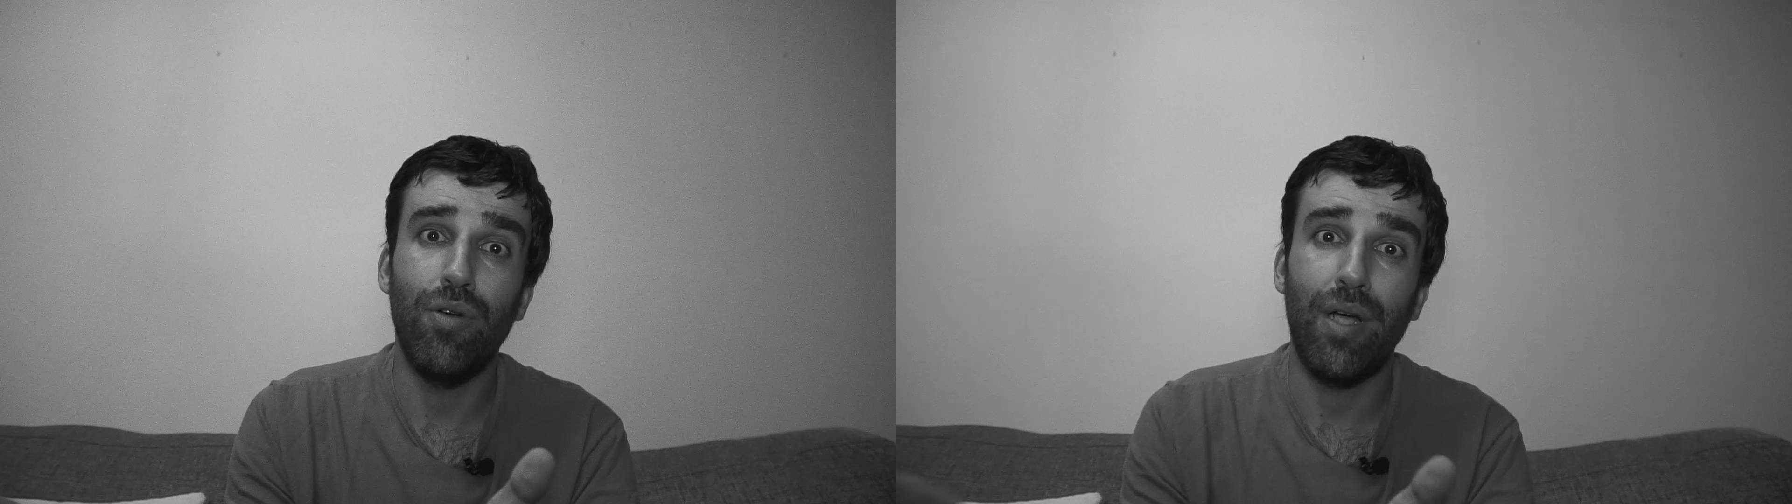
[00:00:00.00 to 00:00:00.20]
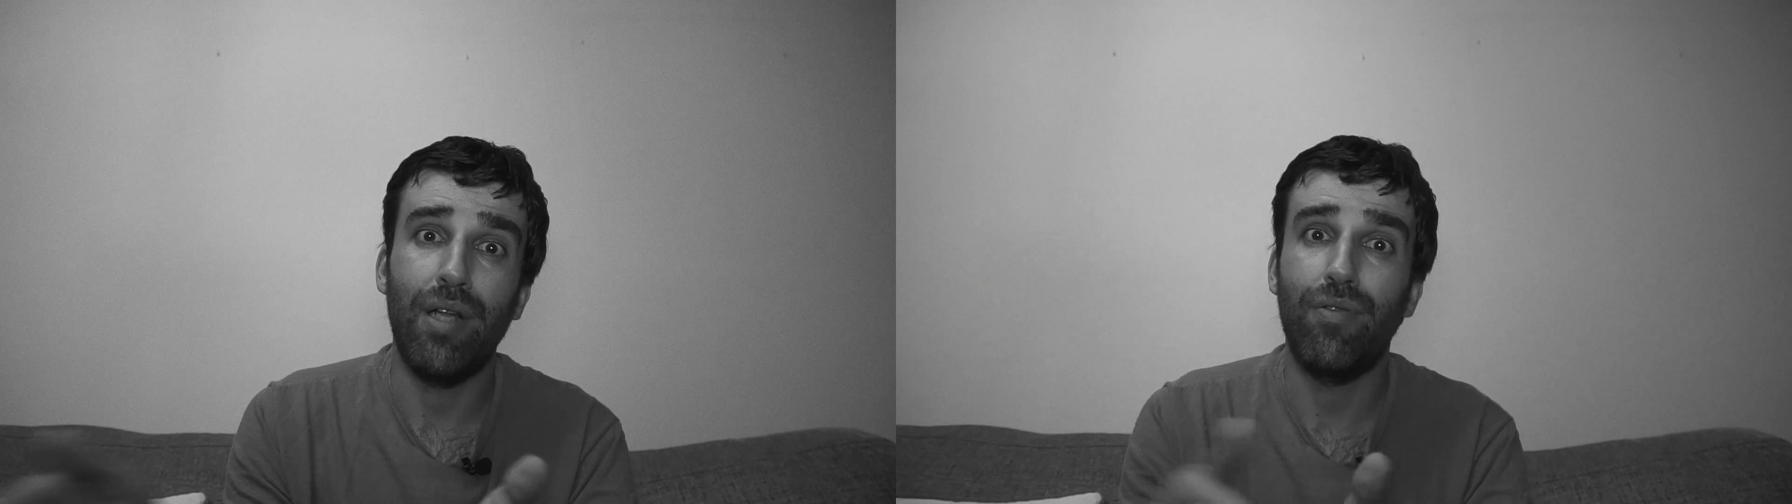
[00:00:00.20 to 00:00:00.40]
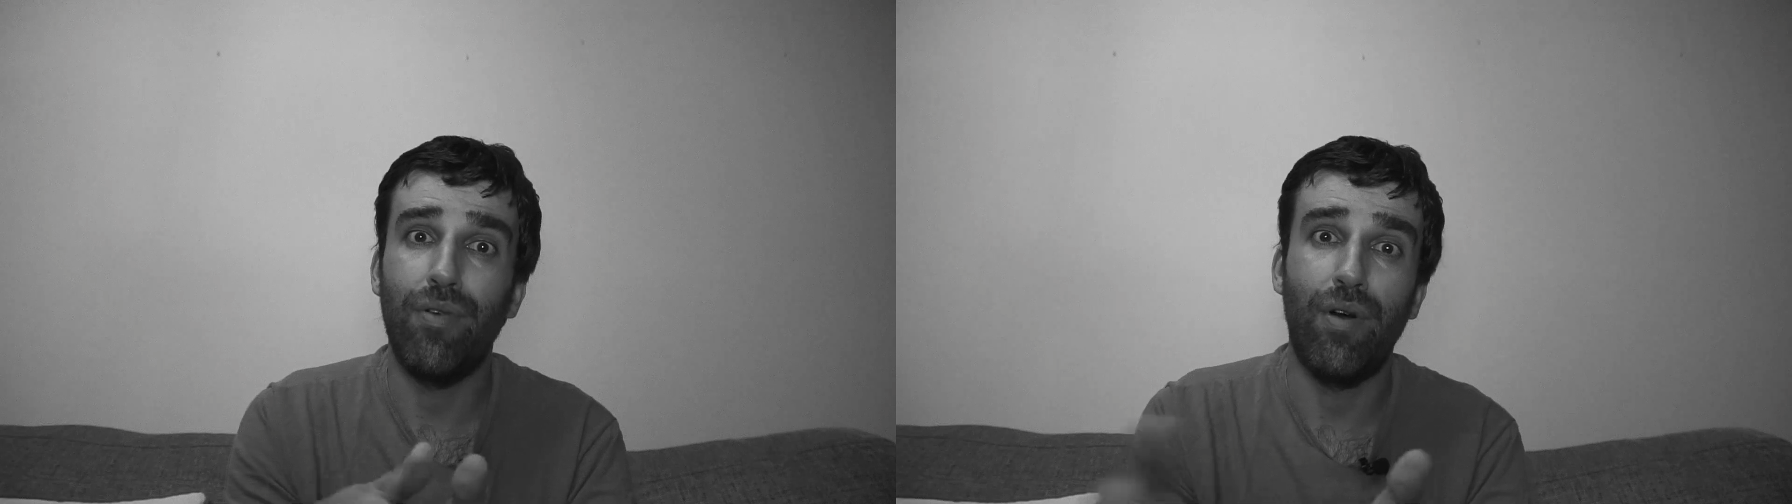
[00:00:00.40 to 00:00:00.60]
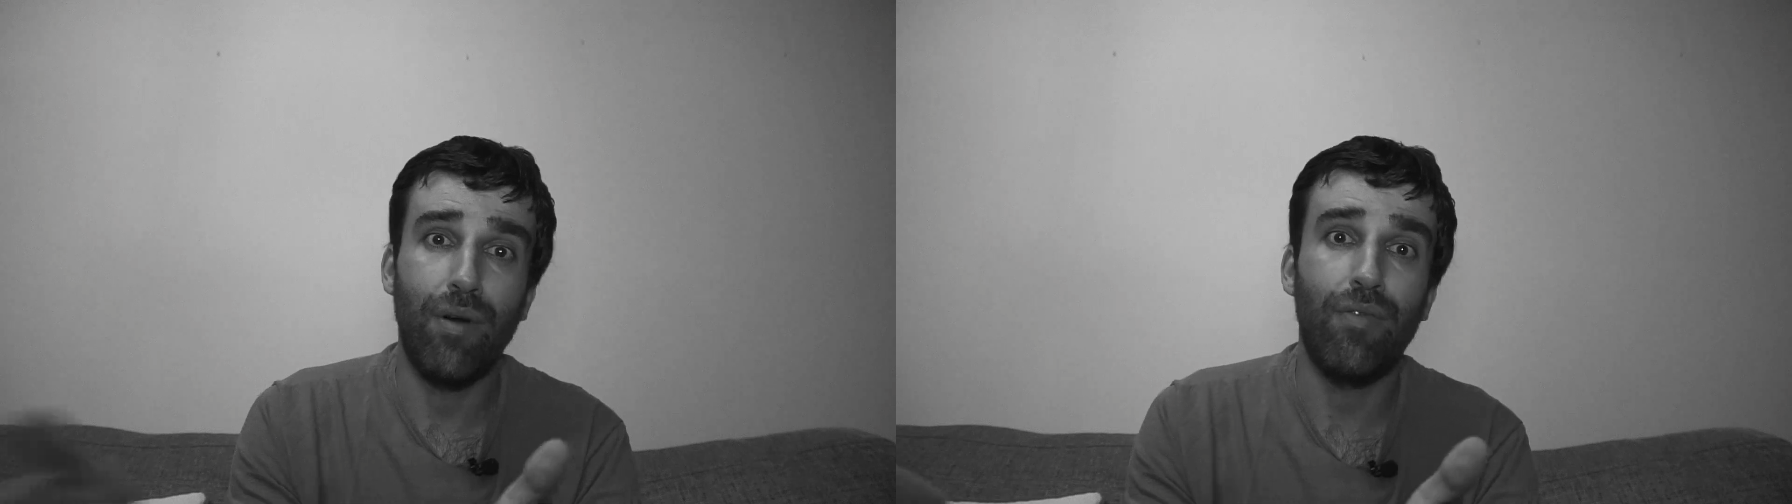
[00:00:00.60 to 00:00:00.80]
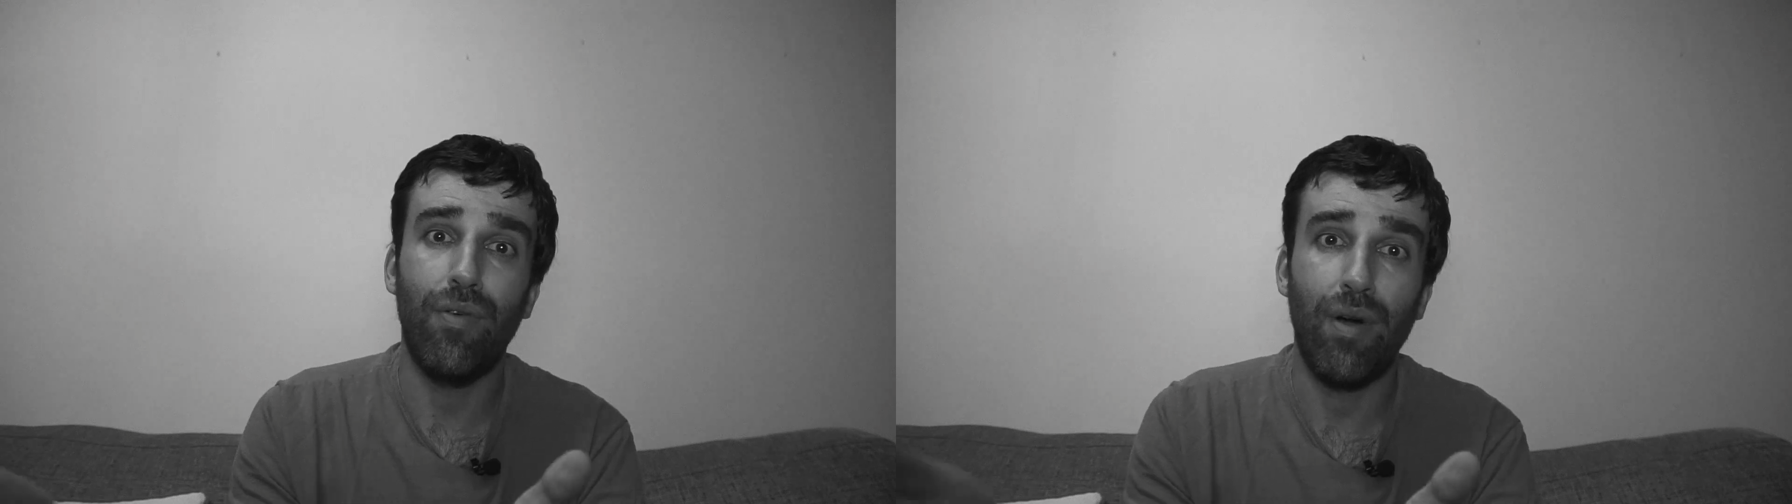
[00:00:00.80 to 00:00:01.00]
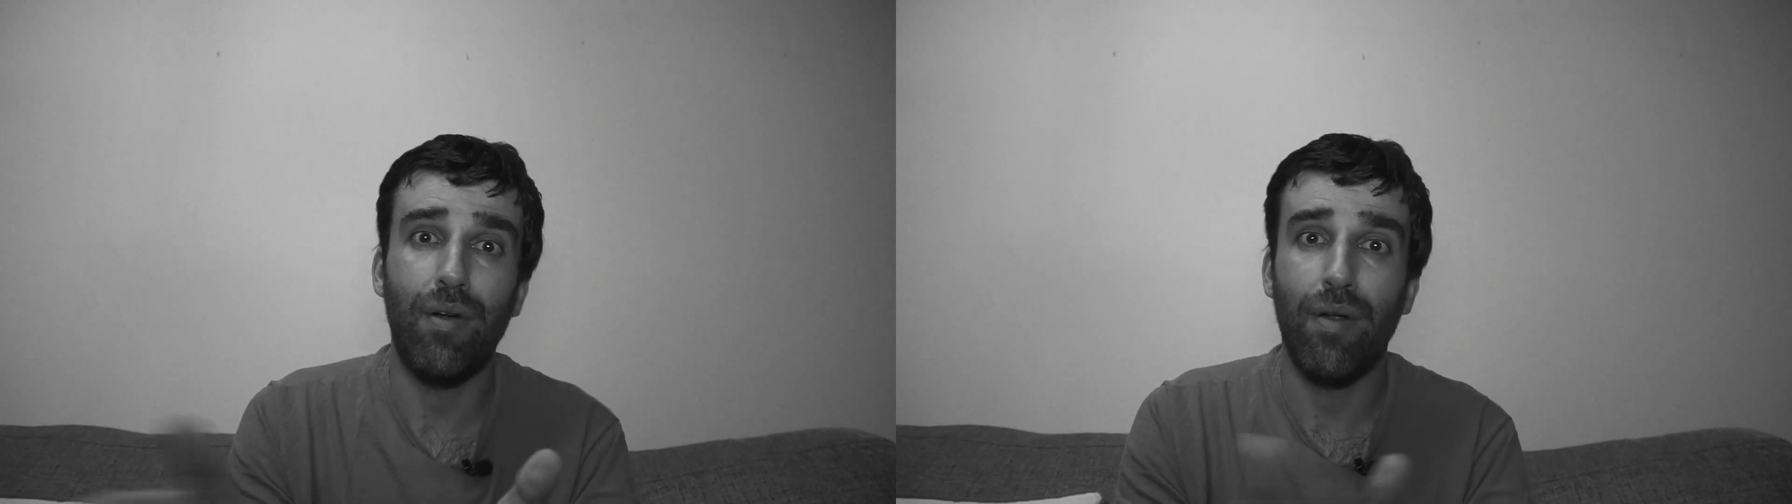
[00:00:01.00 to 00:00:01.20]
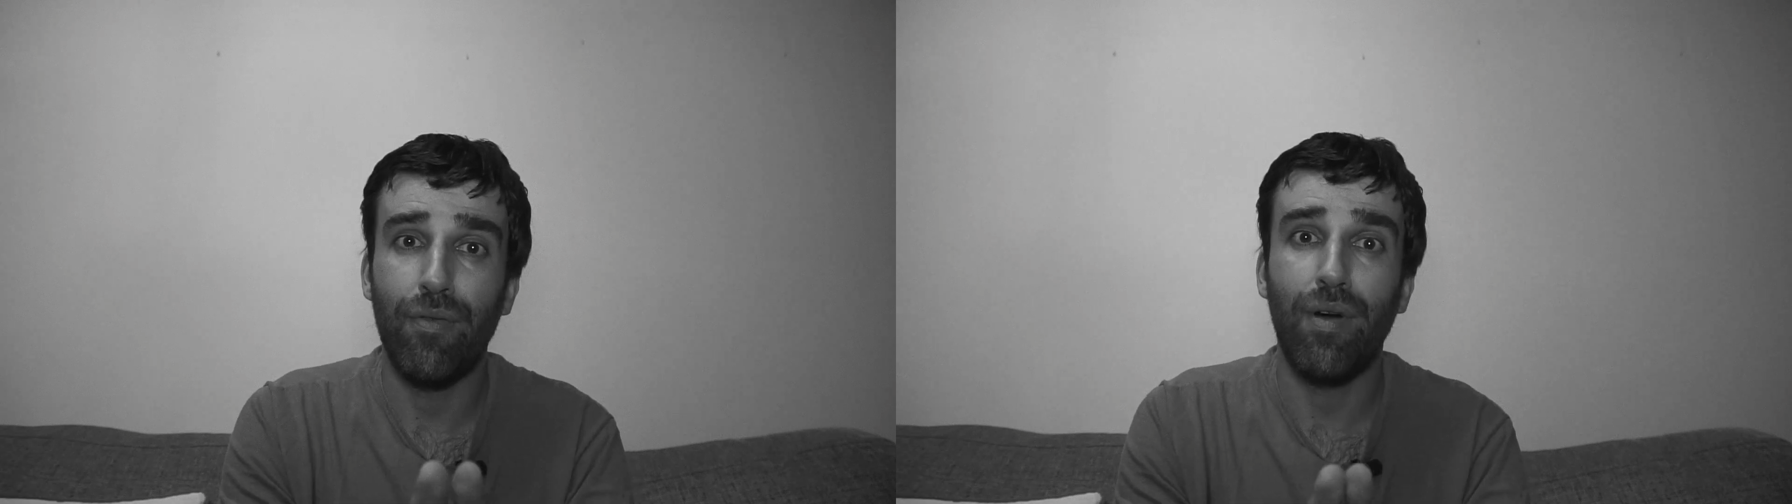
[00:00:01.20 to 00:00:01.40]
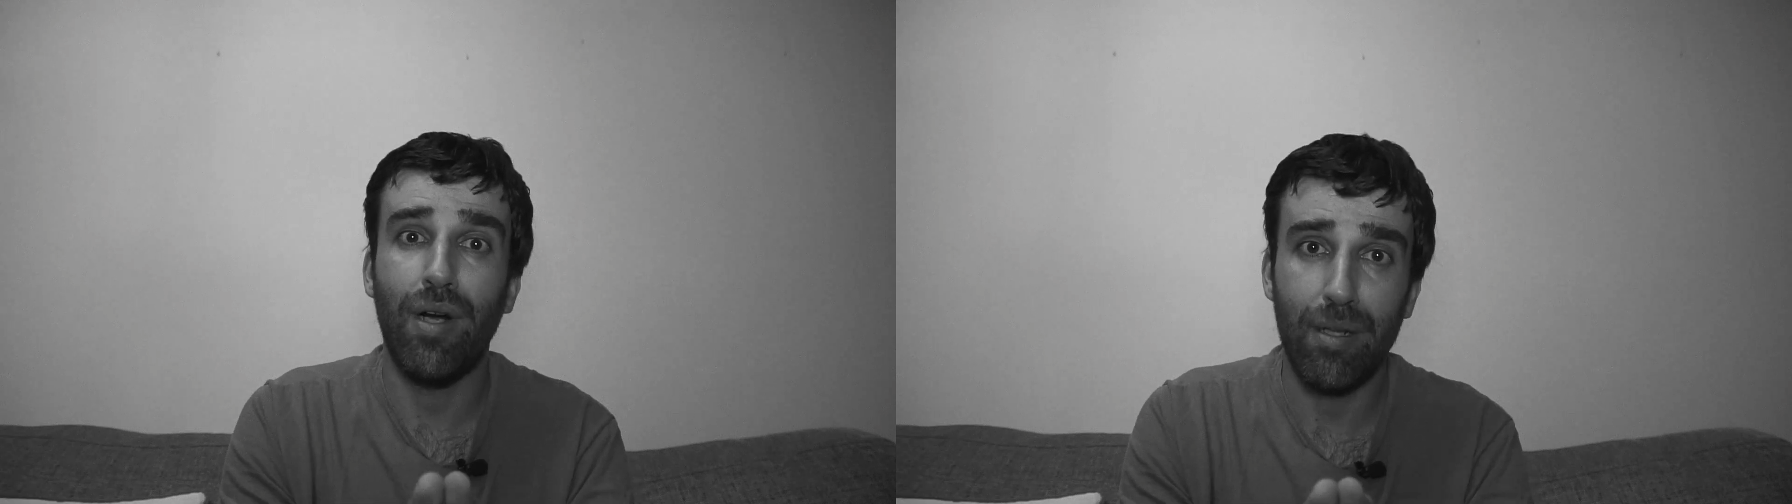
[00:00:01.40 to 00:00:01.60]
doing it for, for, uh,
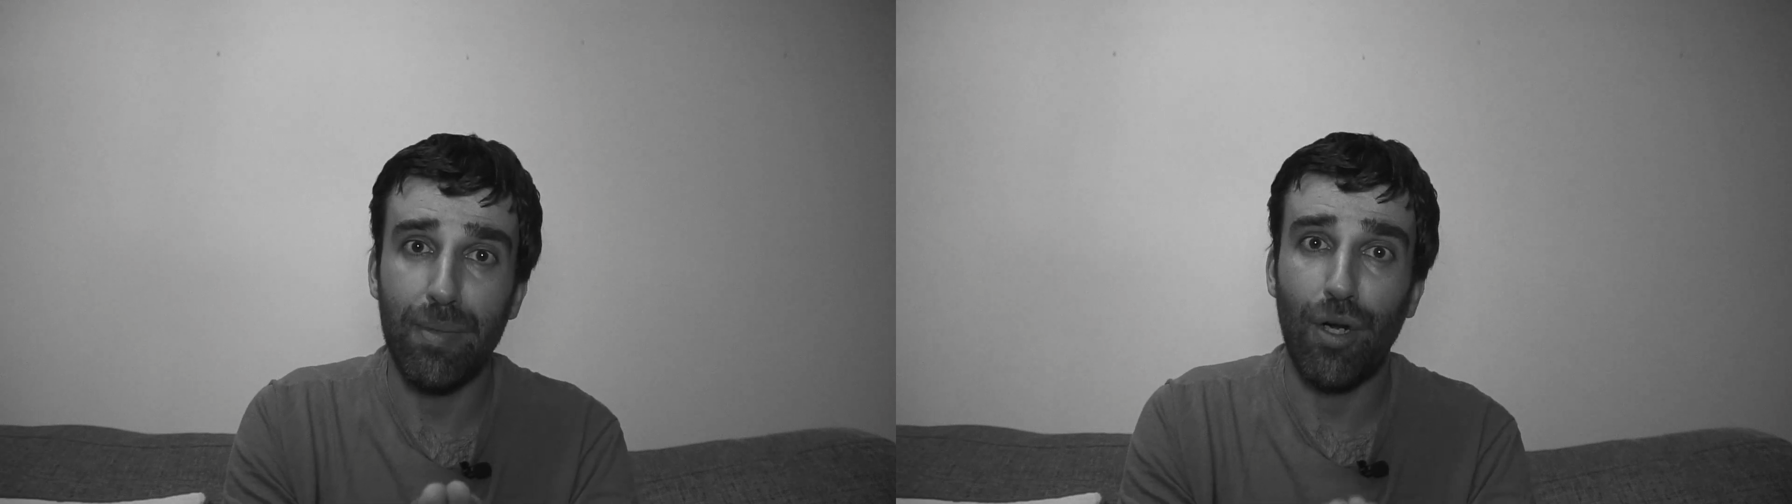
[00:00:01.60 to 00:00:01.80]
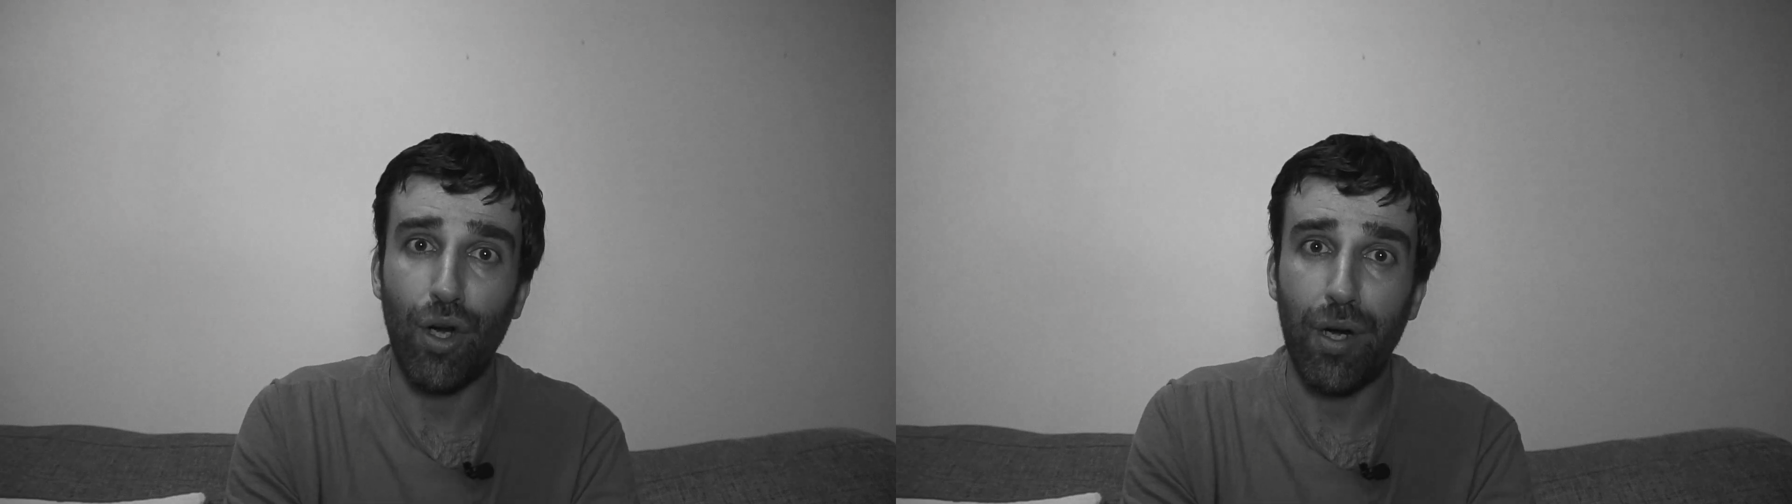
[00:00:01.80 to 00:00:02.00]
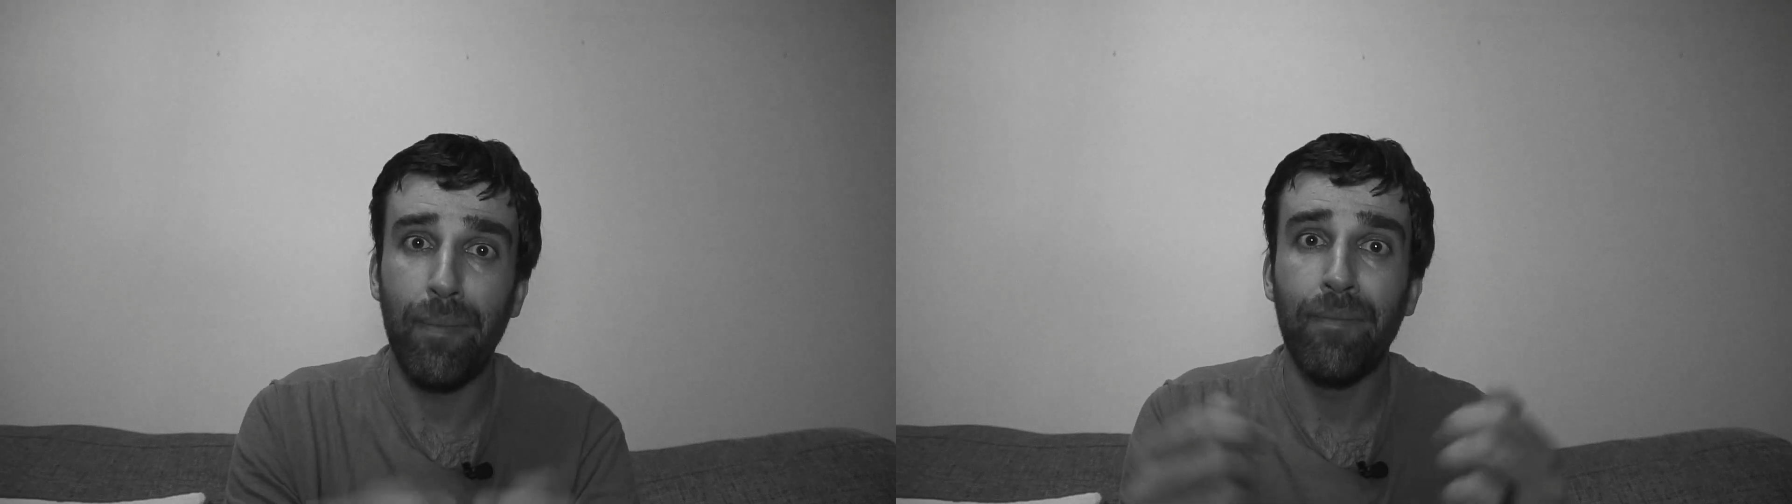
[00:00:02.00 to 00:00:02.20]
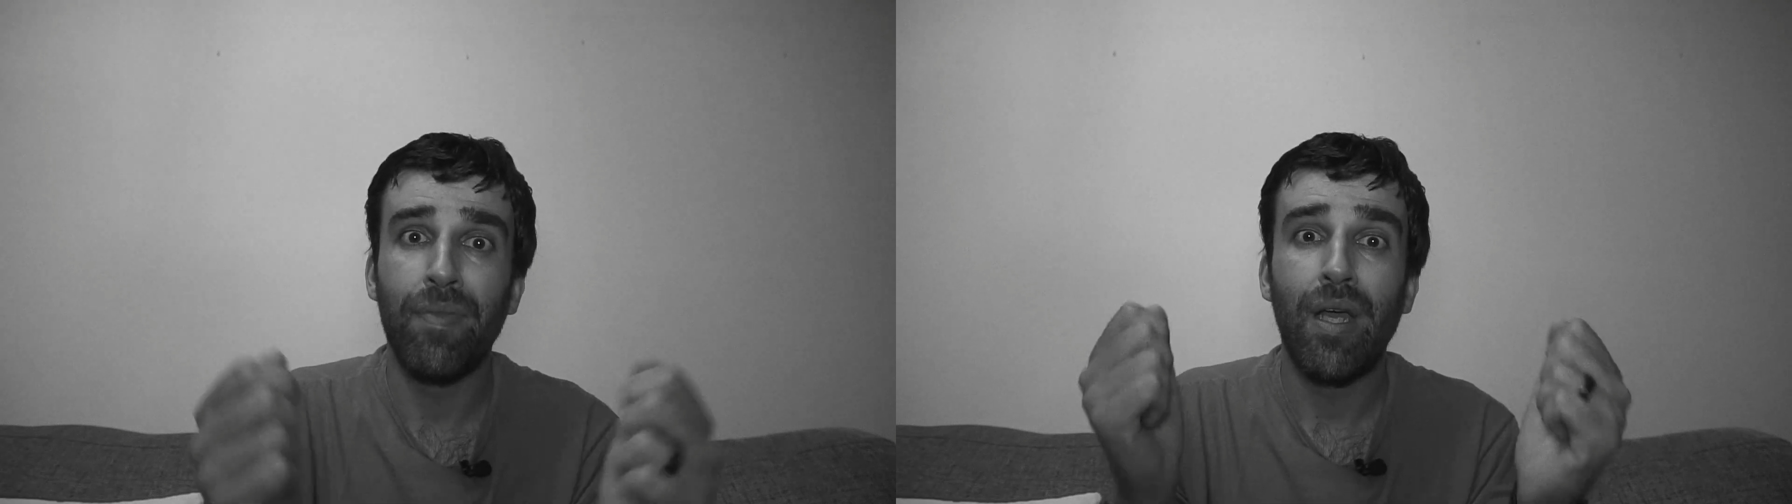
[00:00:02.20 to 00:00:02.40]
for a little bit longer.